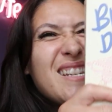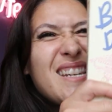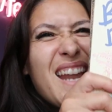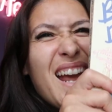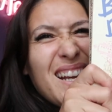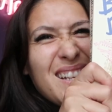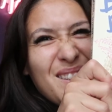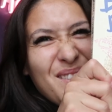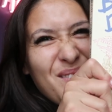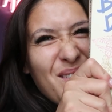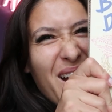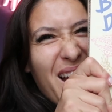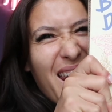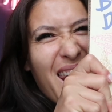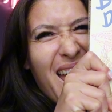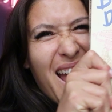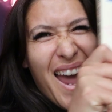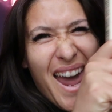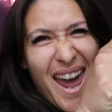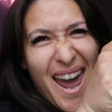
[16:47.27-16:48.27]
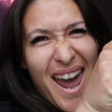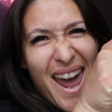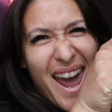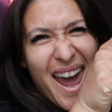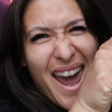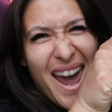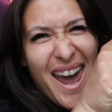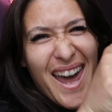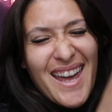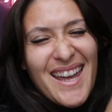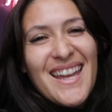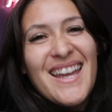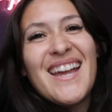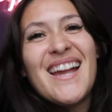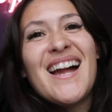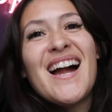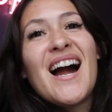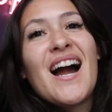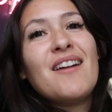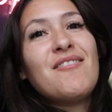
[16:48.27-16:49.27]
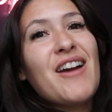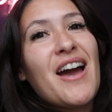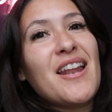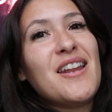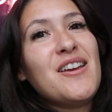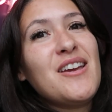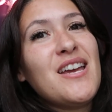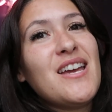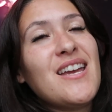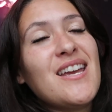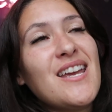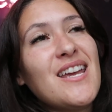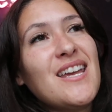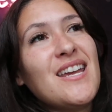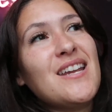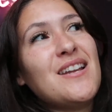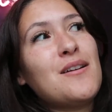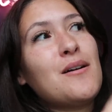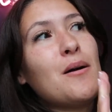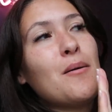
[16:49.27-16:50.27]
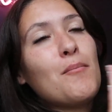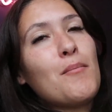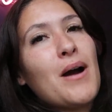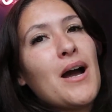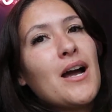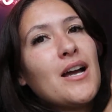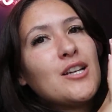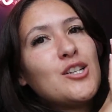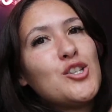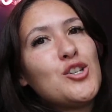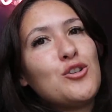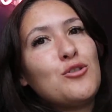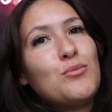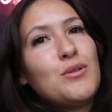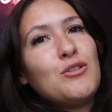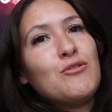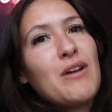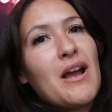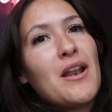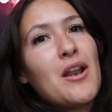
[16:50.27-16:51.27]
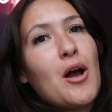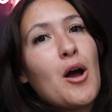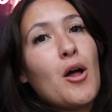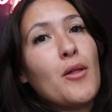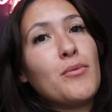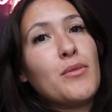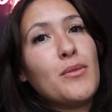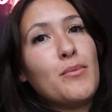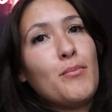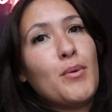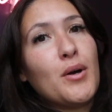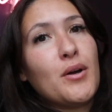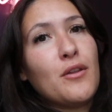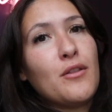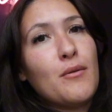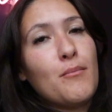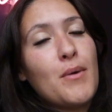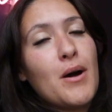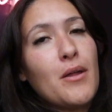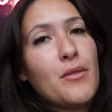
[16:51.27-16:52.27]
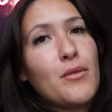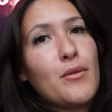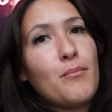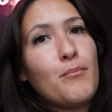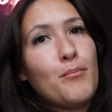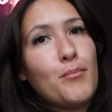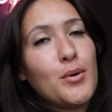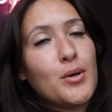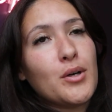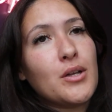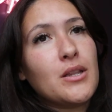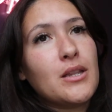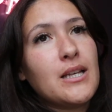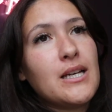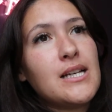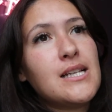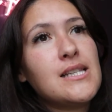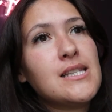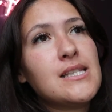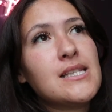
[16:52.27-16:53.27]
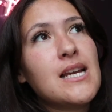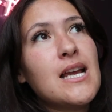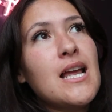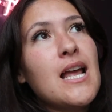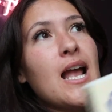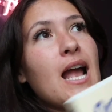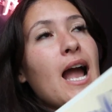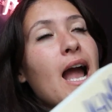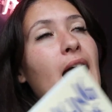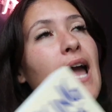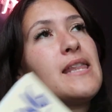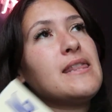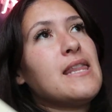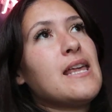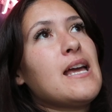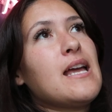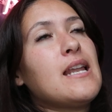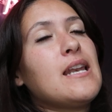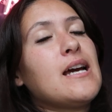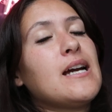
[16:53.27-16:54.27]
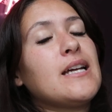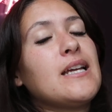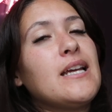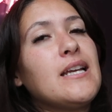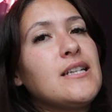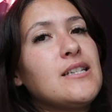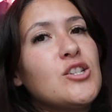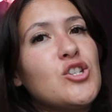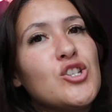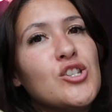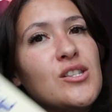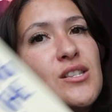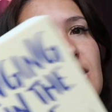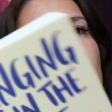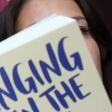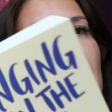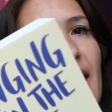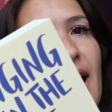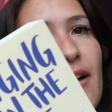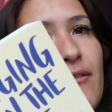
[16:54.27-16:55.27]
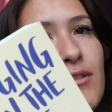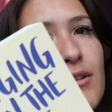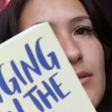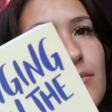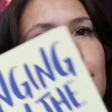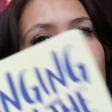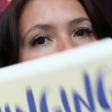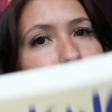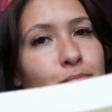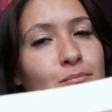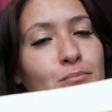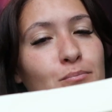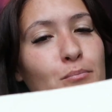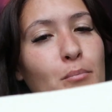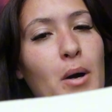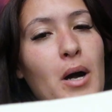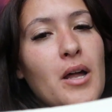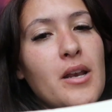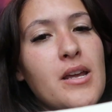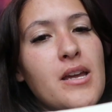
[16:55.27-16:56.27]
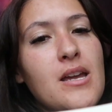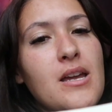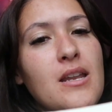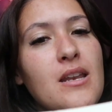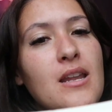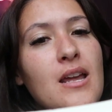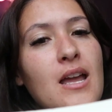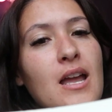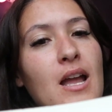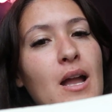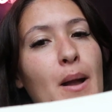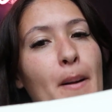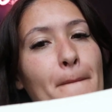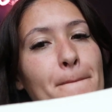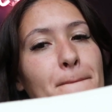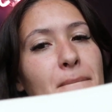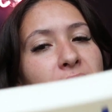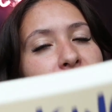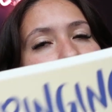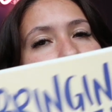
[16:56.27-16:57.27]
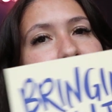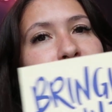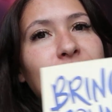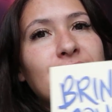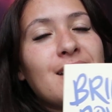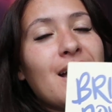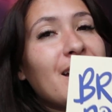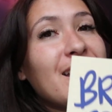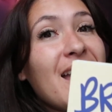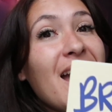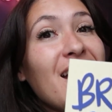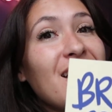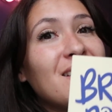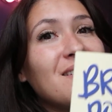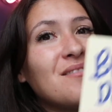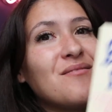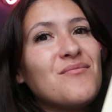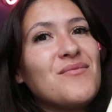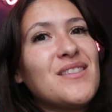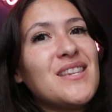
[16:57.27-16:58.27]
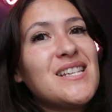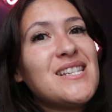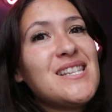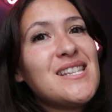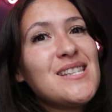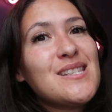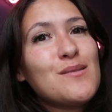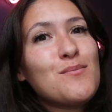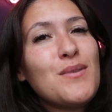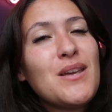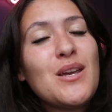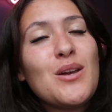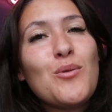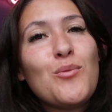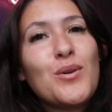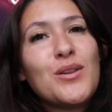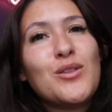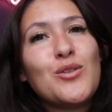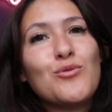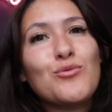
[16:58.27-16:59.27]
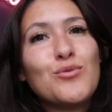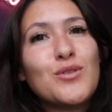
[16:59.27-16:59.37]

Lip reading: next one, I've had it in my to be read on book of the month book list, and then I just haven't bought it. But again, this is me with the